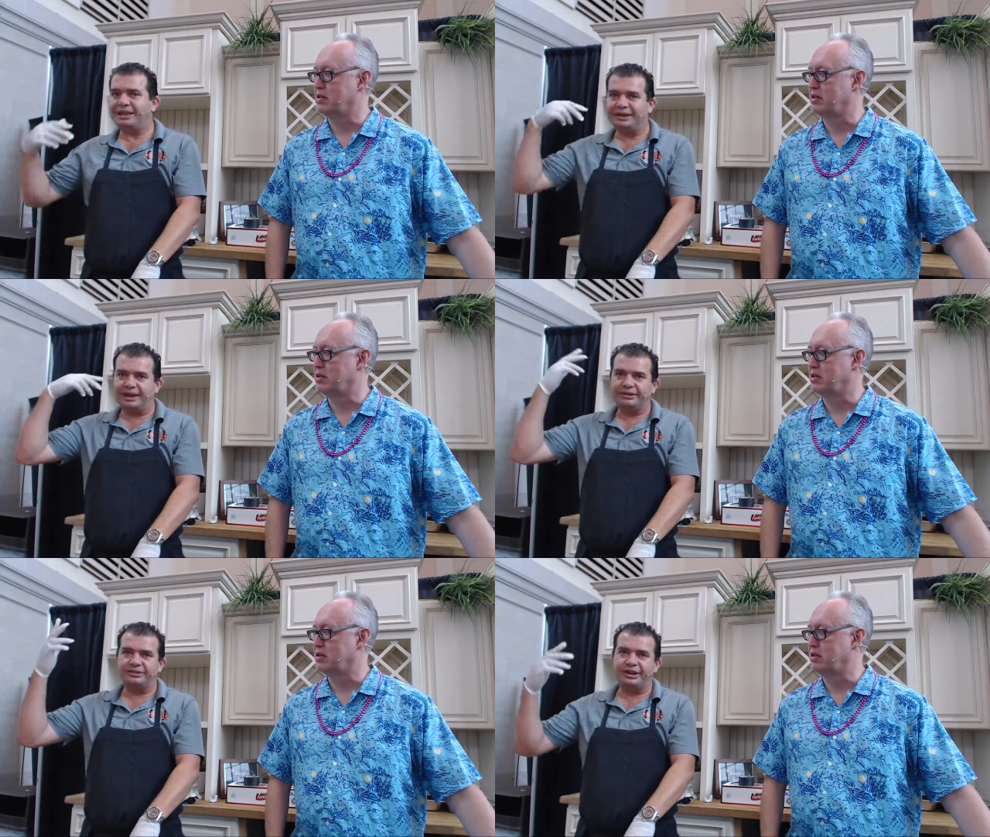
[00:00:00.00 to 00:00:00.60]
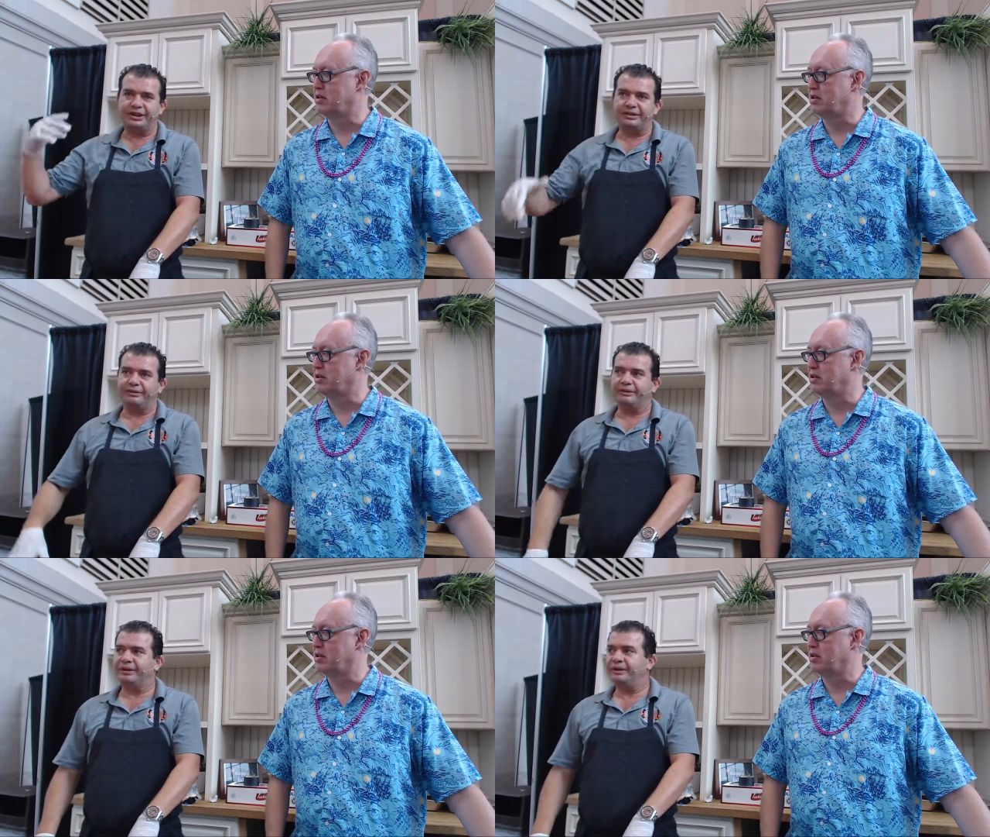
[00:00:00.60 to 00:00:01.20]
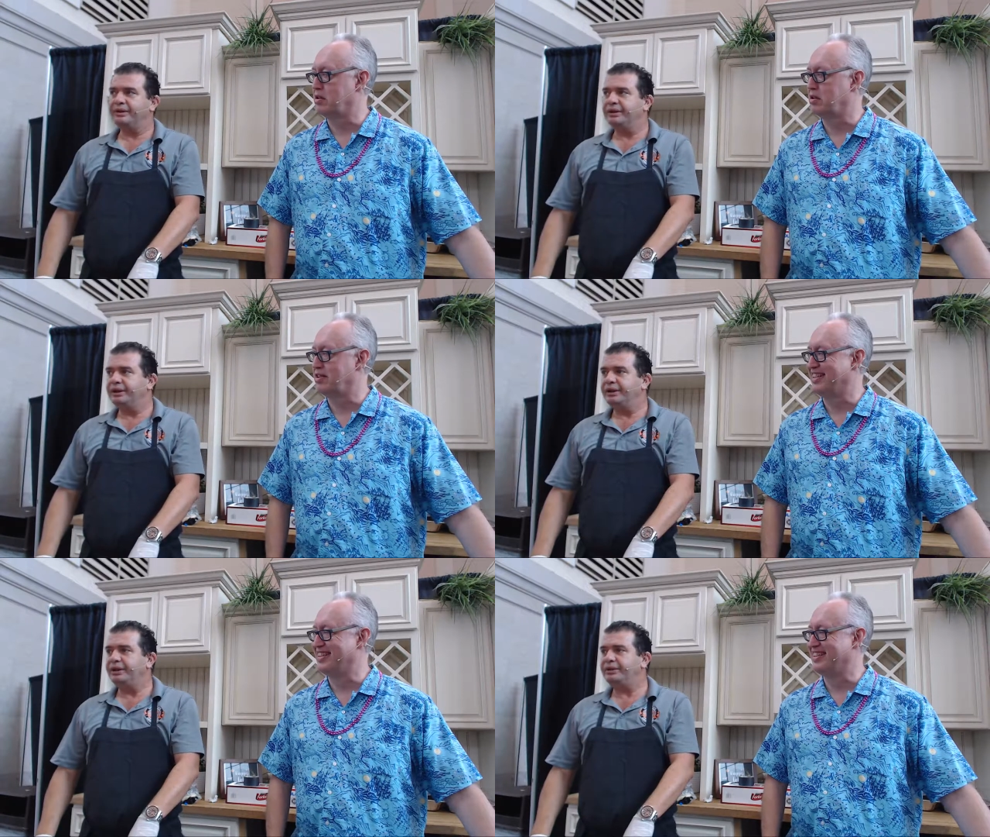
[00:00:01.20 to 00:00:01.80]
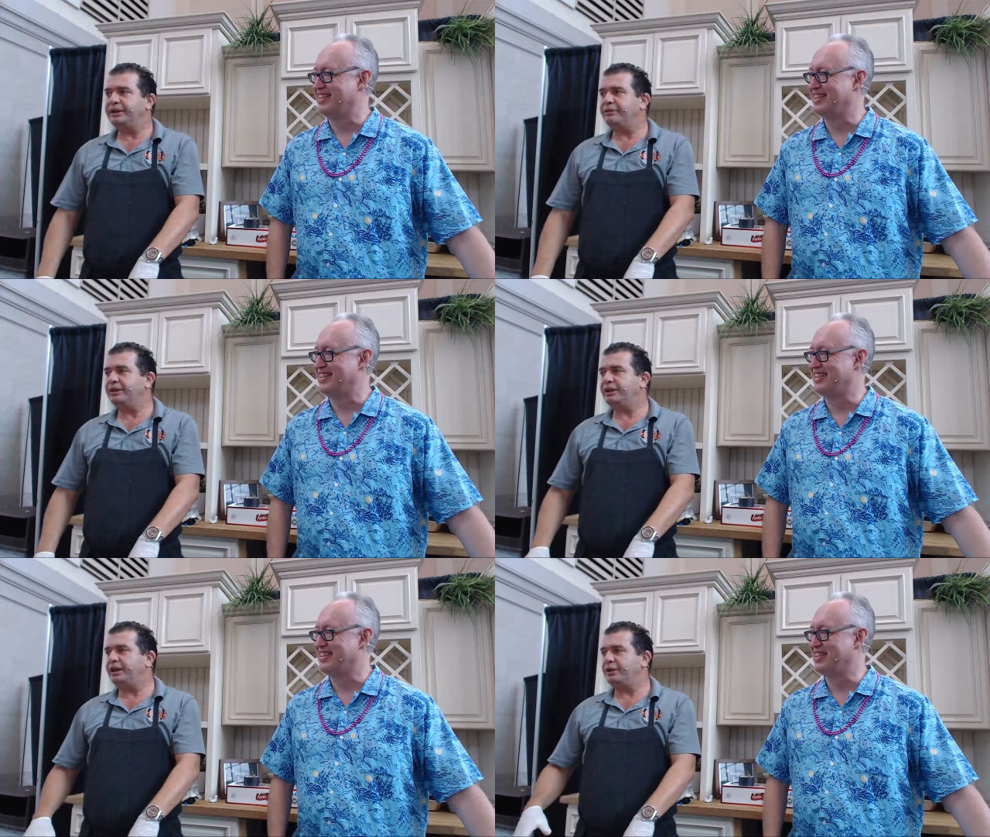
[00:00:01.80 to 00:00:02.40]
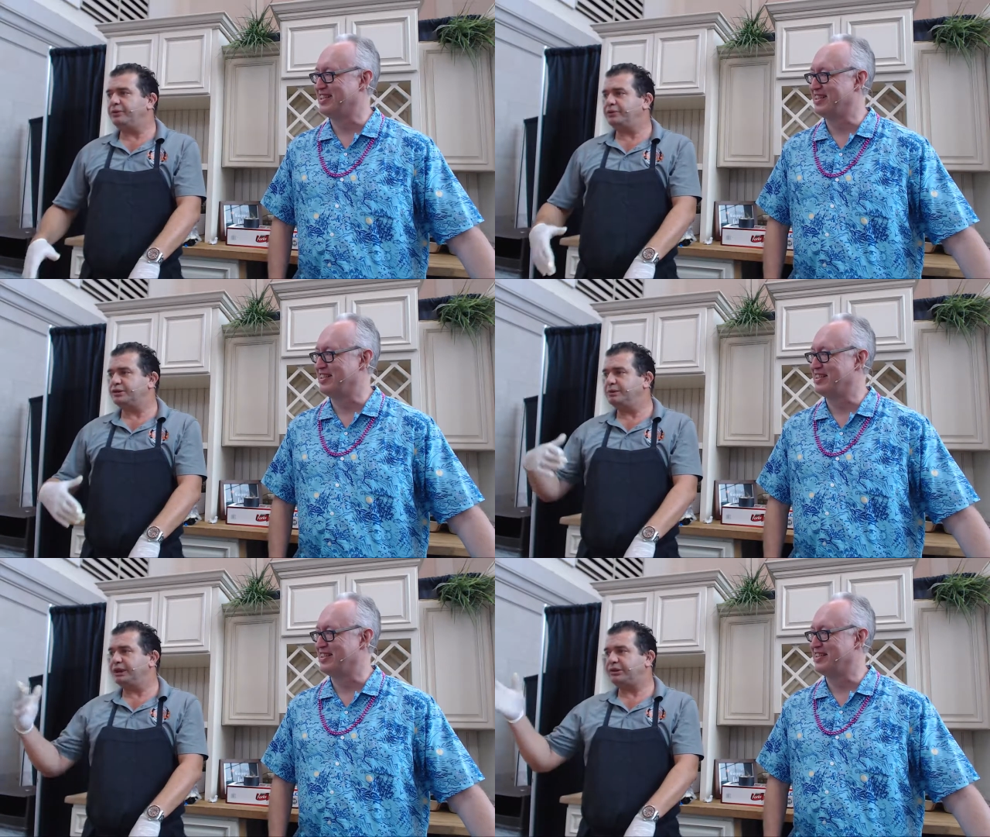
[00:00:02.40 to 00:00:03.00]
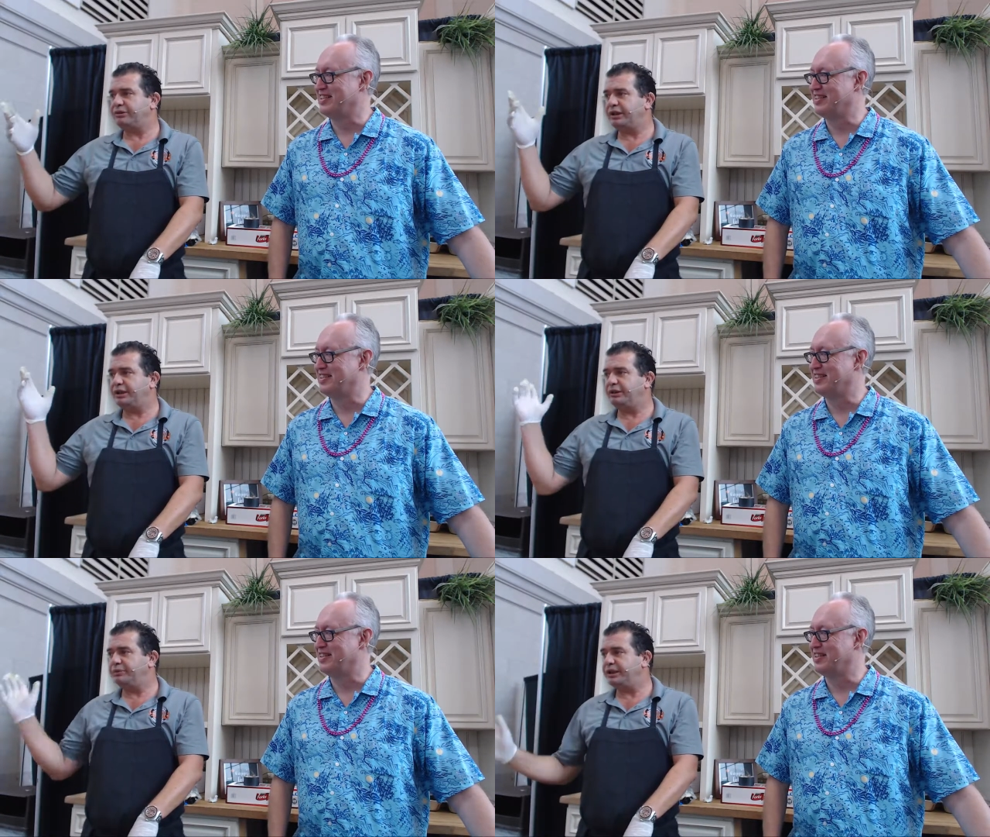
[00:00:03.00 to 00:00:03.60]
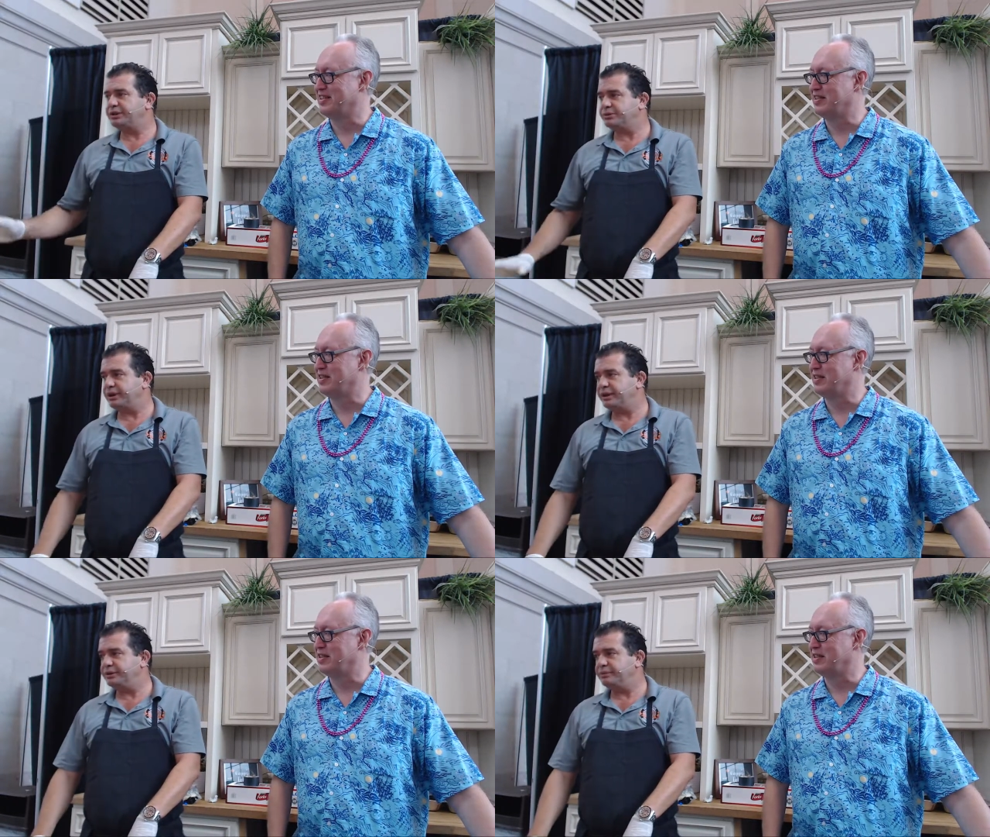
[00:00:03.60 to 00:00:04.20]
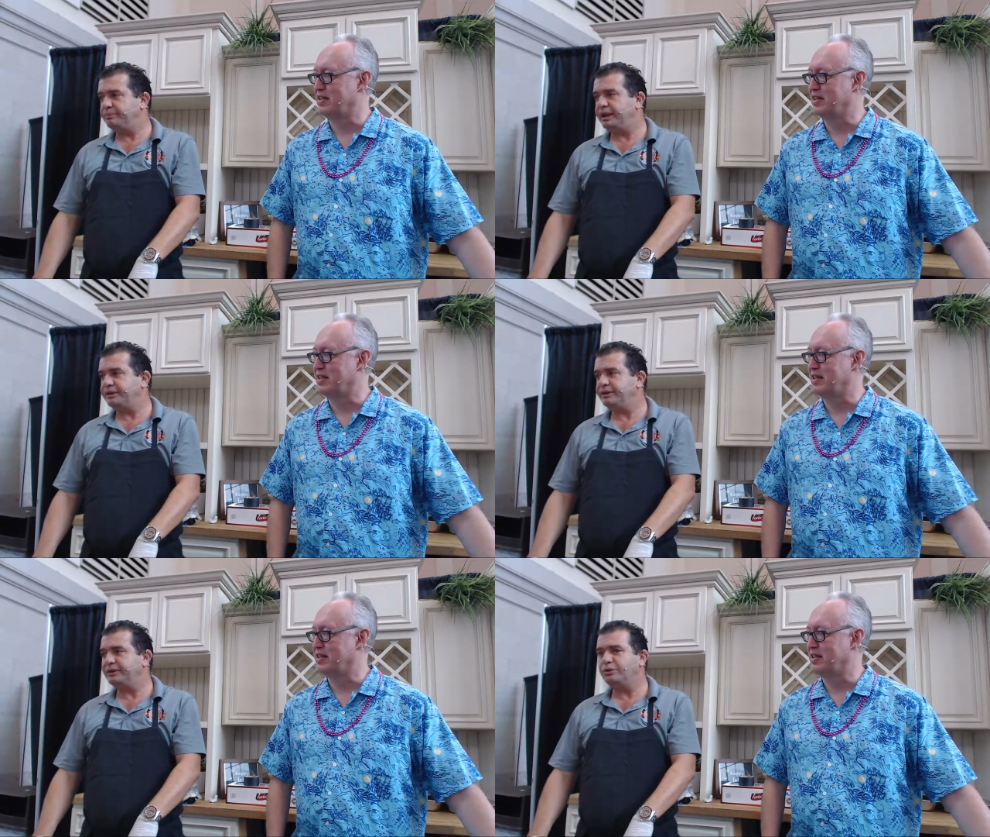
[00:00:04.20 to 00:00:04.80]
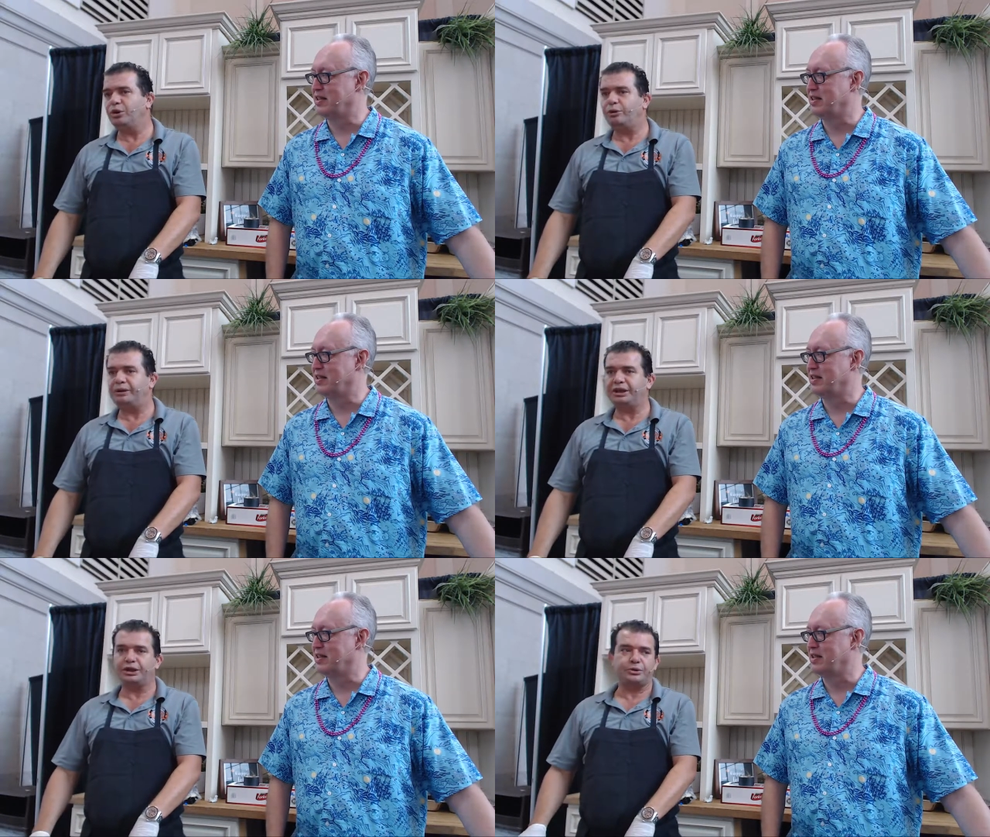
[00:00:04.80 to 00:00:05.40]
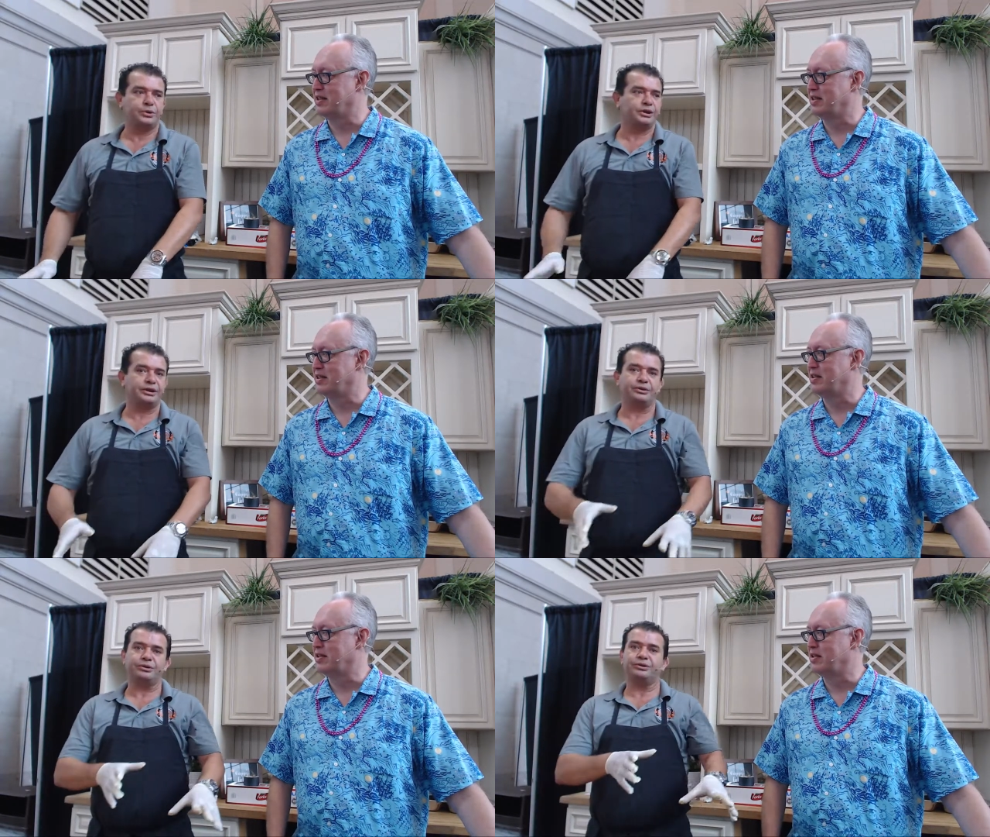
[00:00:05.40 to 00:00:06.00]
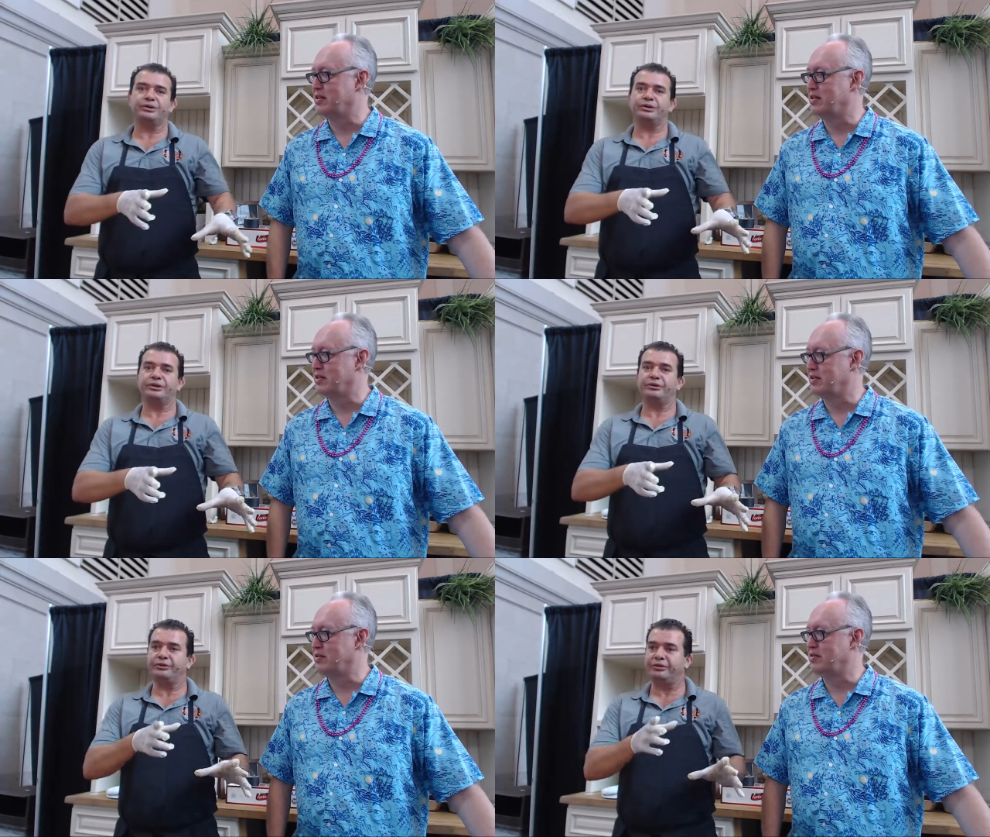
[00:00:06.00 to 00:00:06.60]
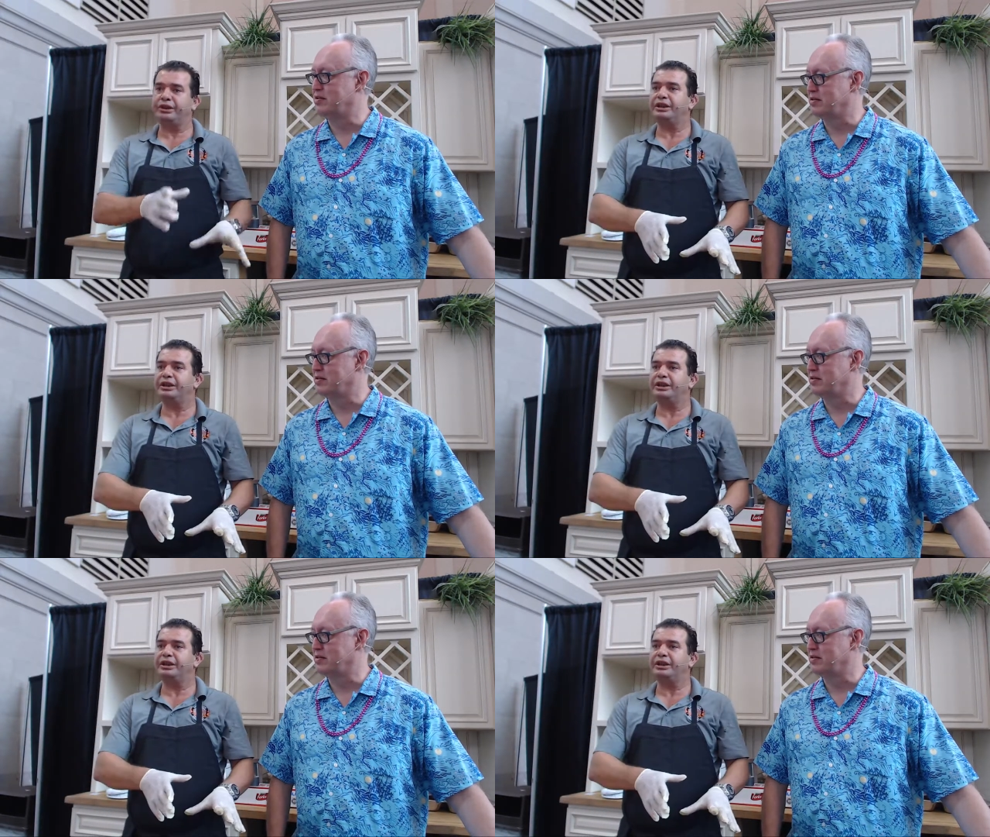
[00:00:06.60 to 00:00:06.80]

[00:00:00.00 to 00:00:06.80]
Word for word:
Speaker 1: I think you know, they have a lot of Mediterranean restaurant, but nobody cooking to real,